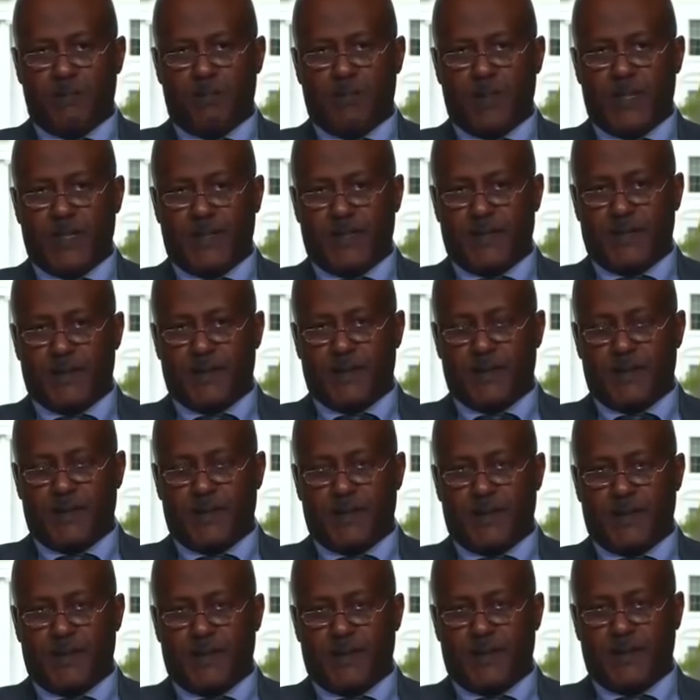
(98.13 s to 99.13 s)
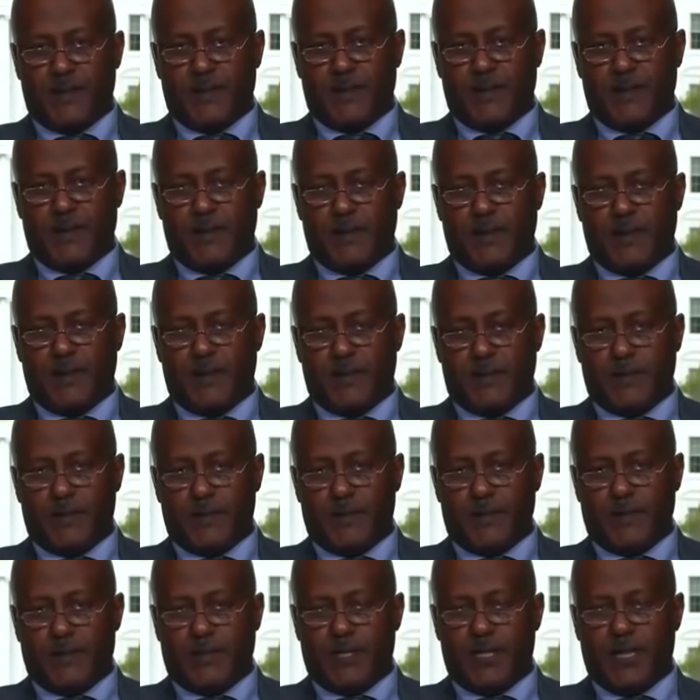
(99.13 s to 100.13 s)
But the
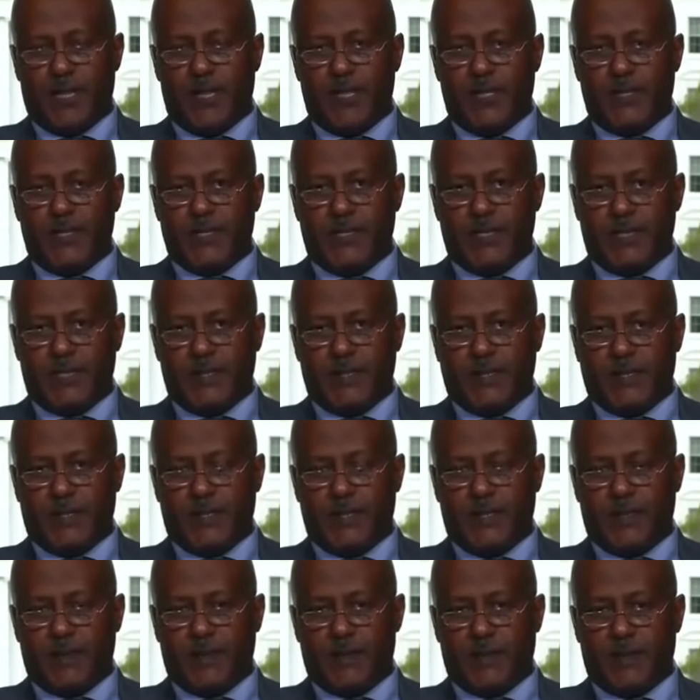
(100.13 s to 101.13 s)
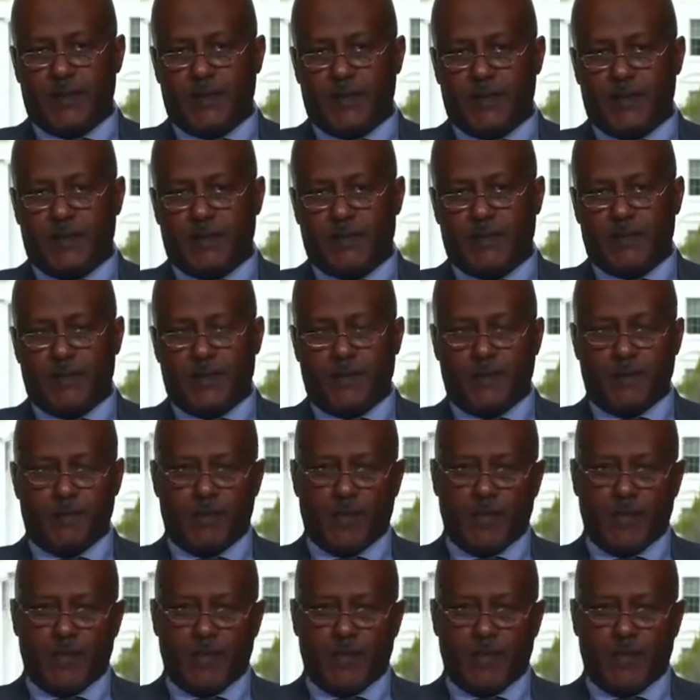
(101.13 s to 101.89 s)
challenges and the